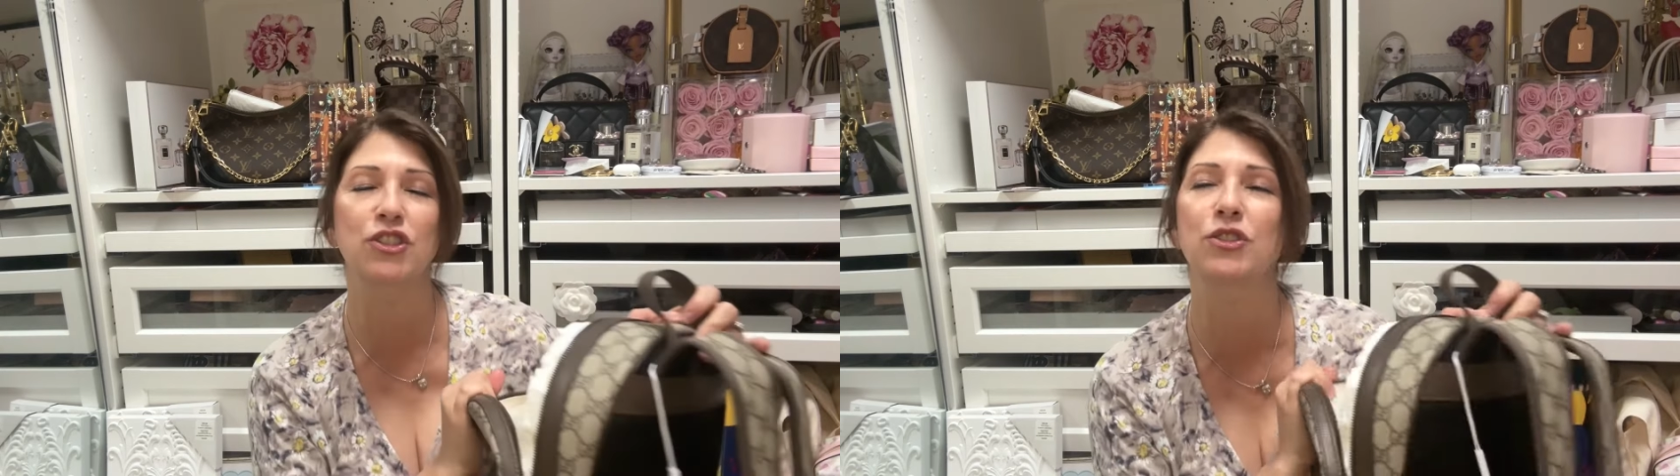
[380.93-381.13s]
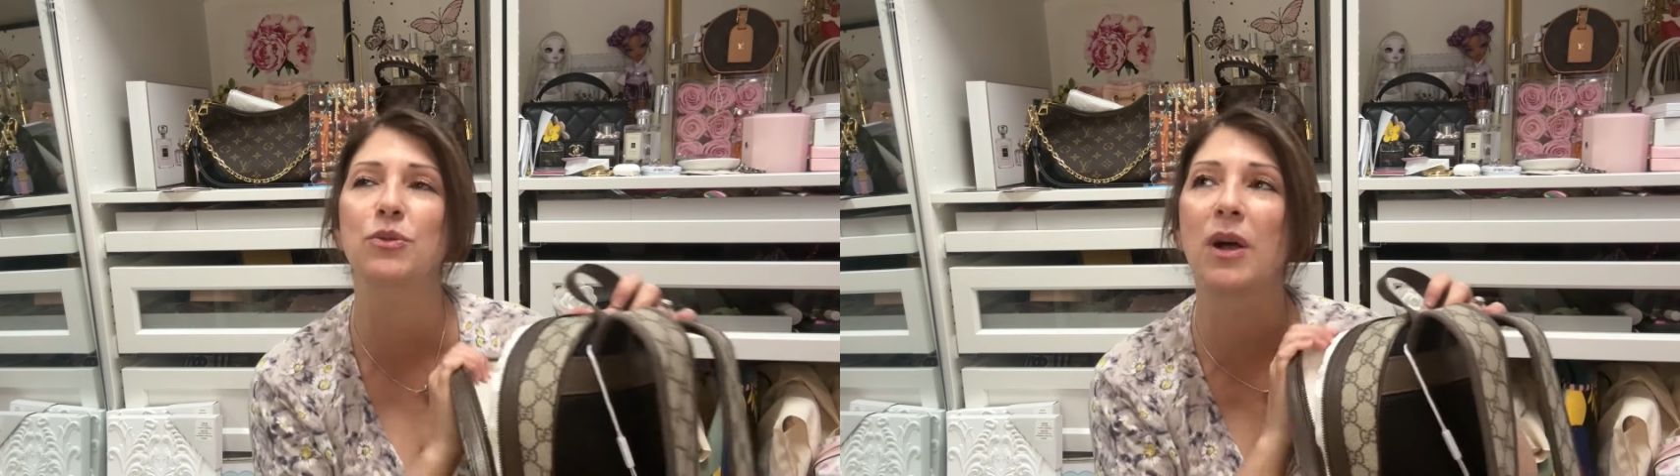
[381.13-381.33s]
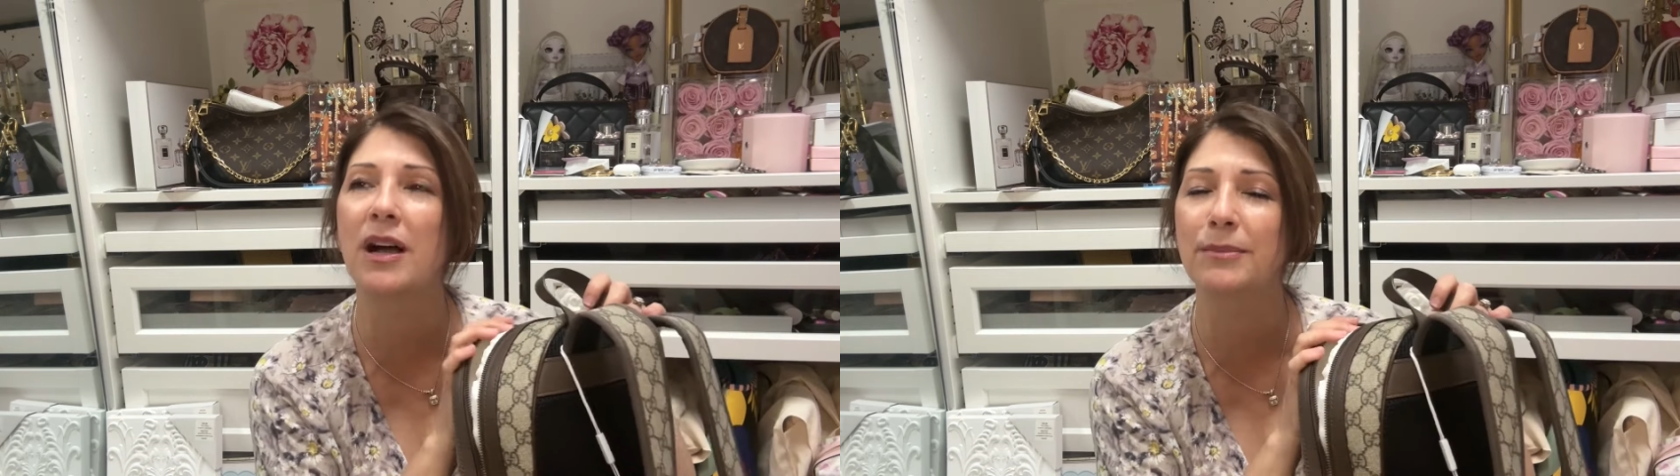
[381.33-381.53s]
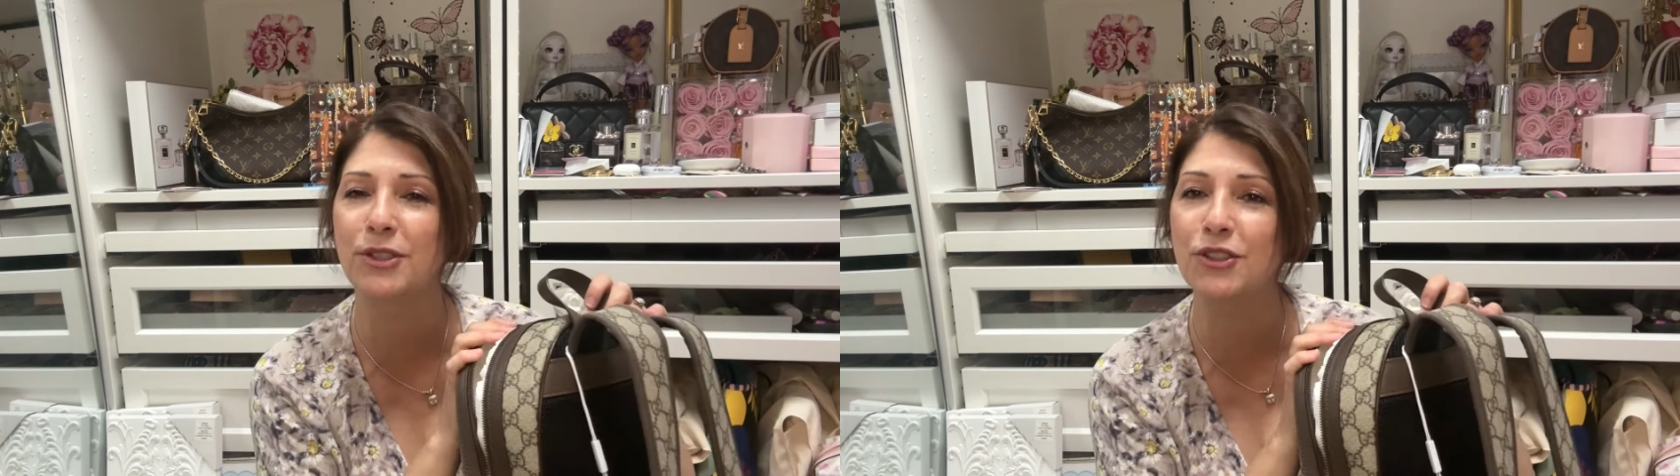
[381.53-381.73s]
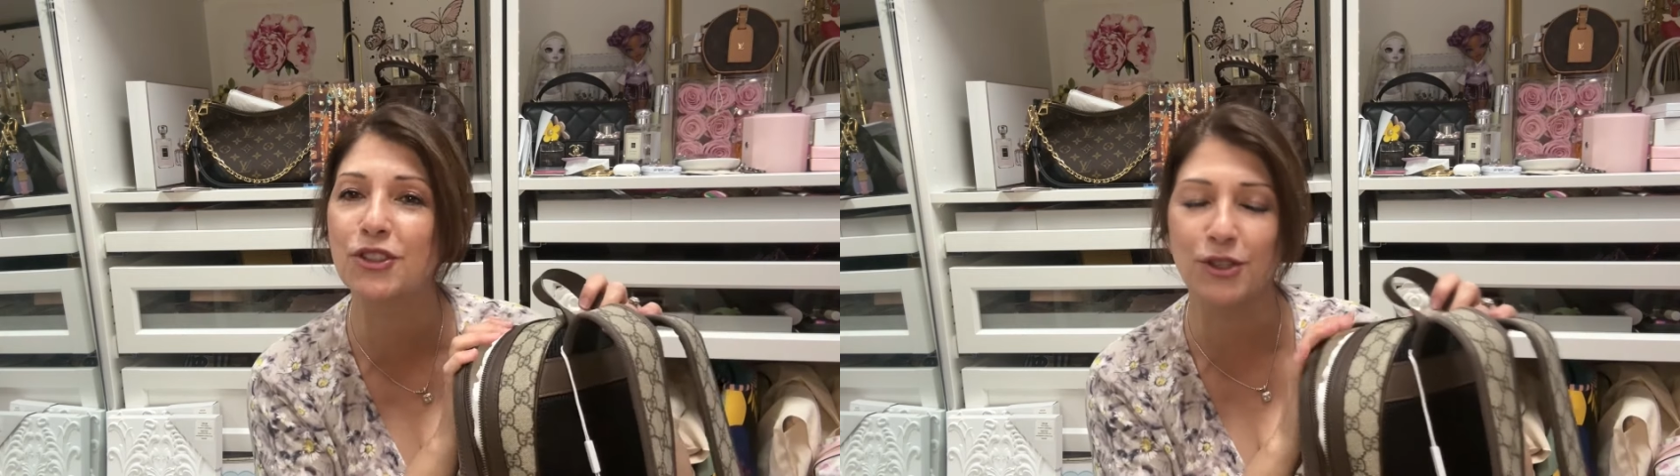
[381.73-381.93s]
to um,
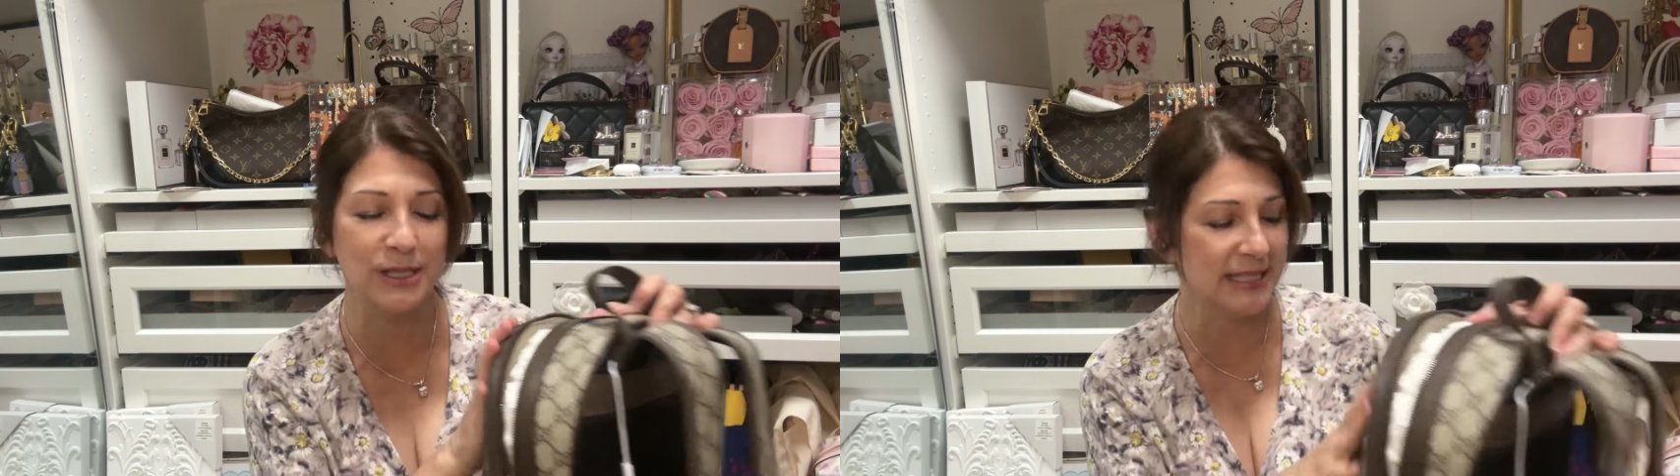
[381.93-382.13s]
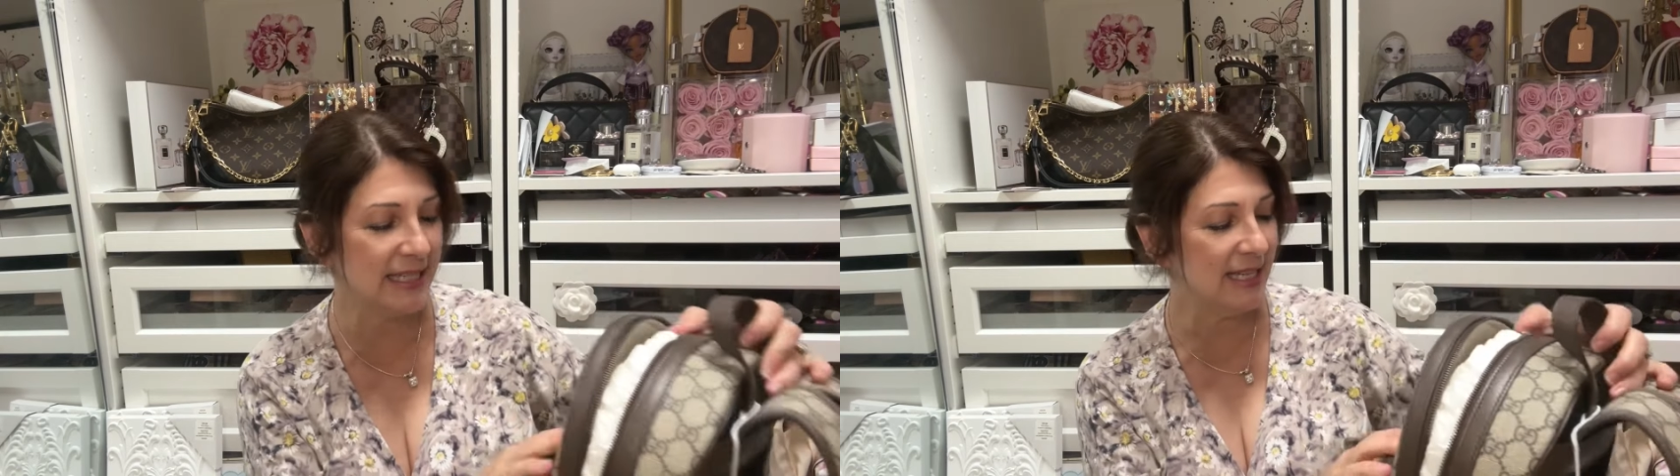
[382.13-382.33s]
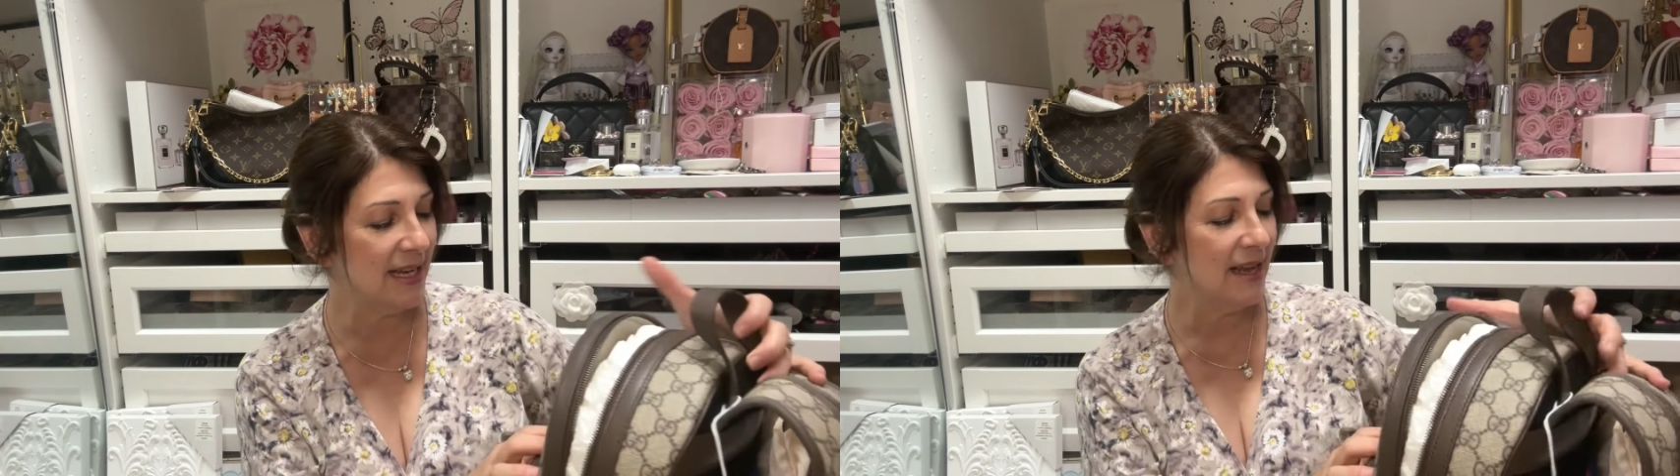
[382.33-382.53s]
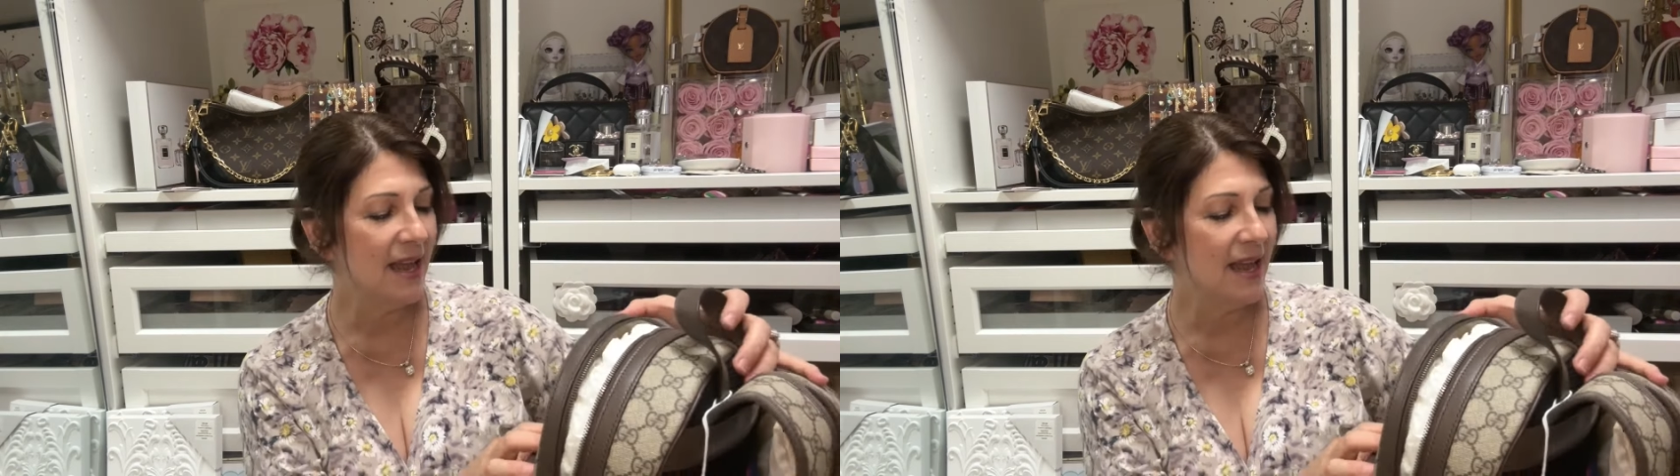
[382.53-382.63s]
New Jersey